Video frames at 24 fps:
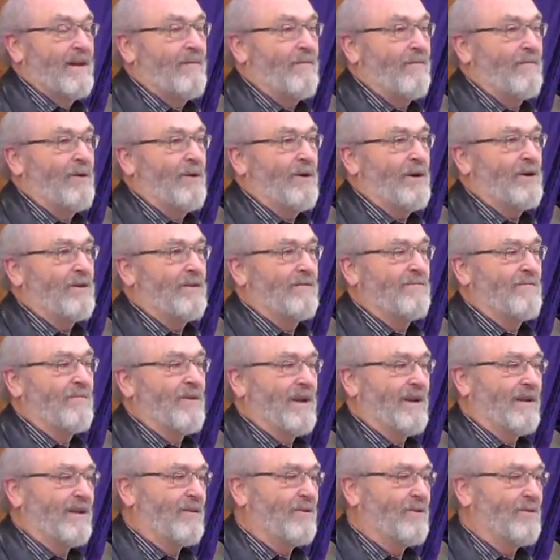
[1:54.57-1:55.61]
I have a very good
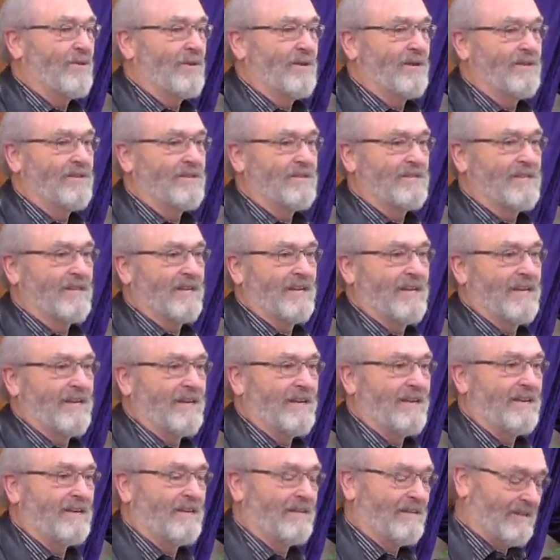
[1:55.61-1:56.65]
friend who is
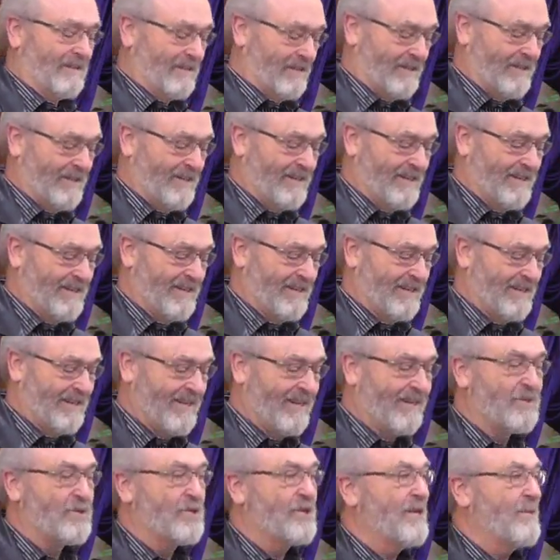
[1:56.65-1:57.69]
a
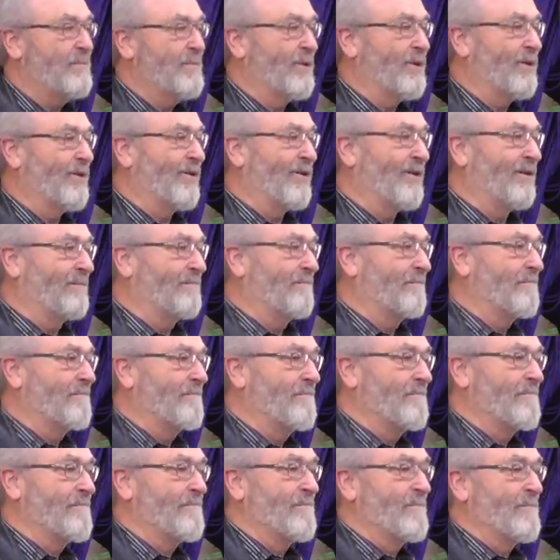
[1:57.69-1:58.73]
sheep herder
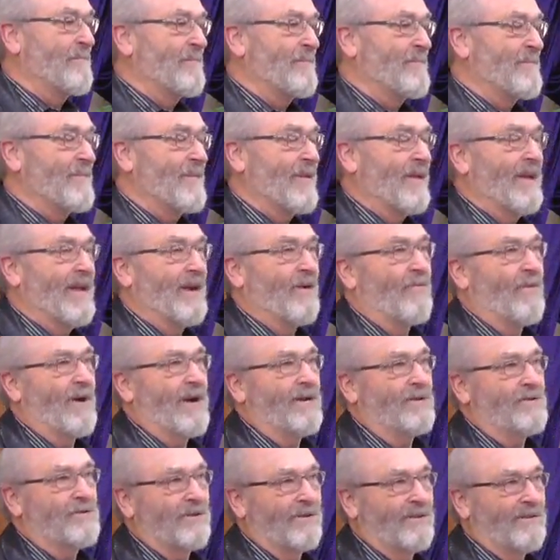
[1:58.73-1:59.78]
and a
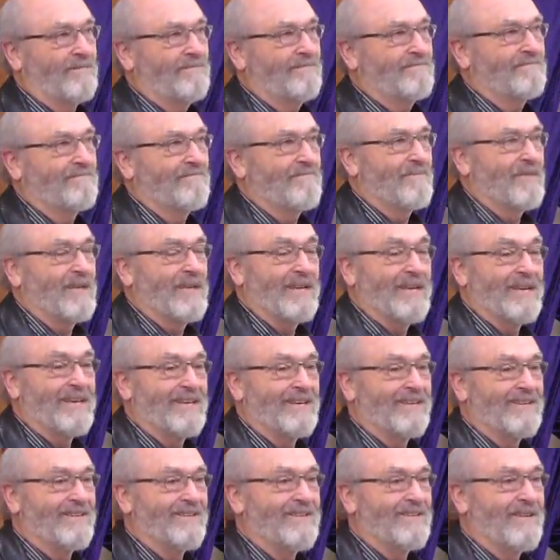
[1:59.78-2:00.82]
rancher
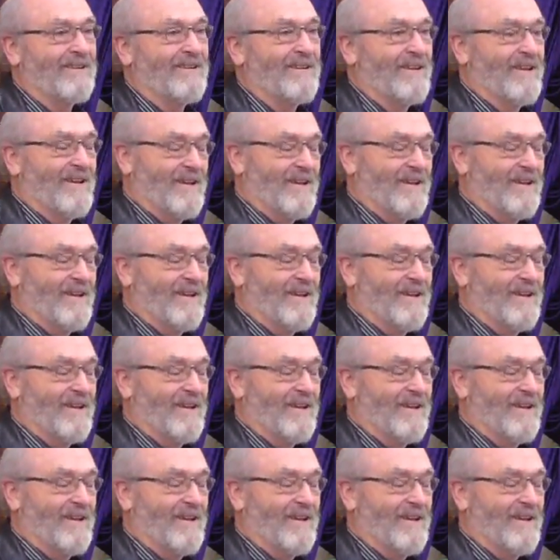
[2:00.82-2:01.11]
in